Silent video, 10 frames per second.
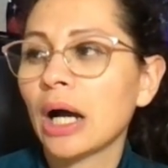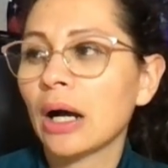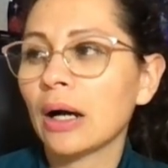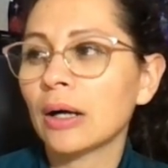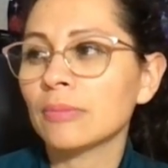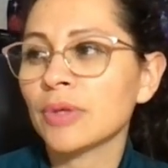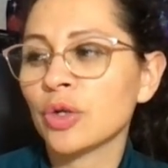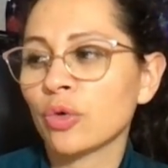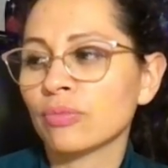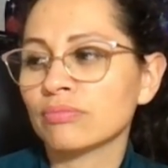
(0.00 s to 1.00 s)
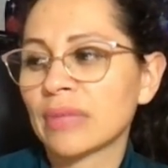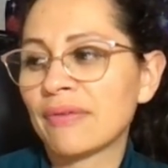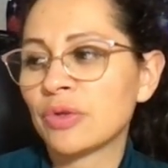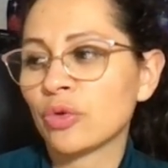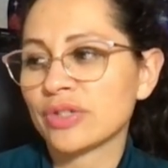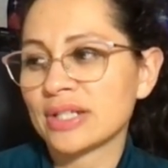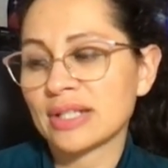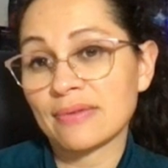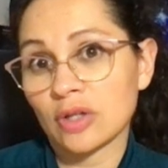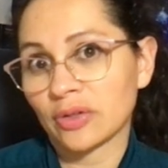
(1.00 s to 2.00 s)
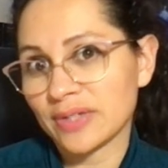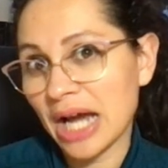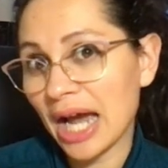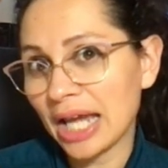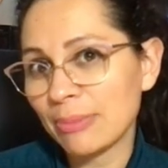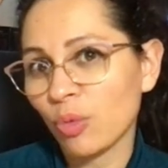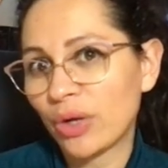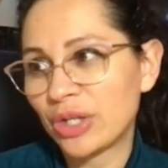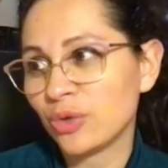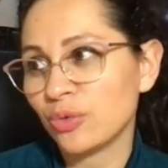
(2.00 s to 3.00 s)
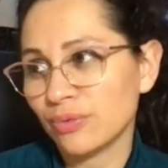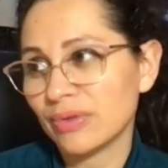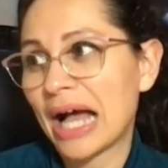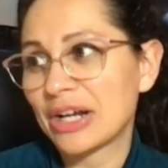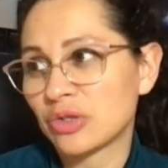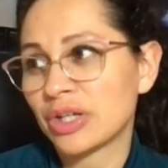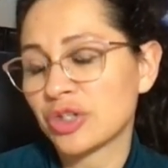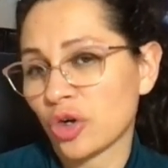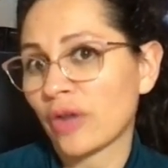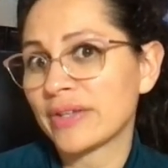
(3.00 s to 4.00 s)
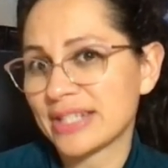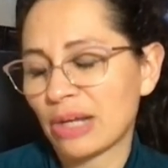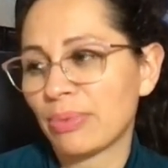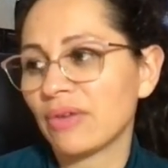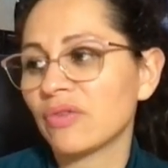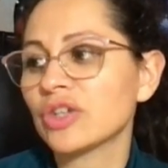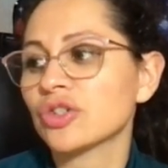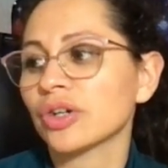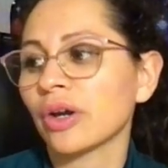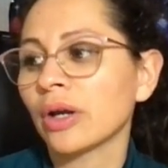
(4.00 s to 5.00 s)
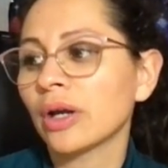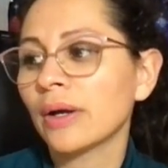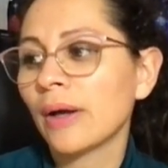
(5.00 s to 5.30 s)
You know, have you noticed it saves a lot of time when you actually turn on the skipping feature?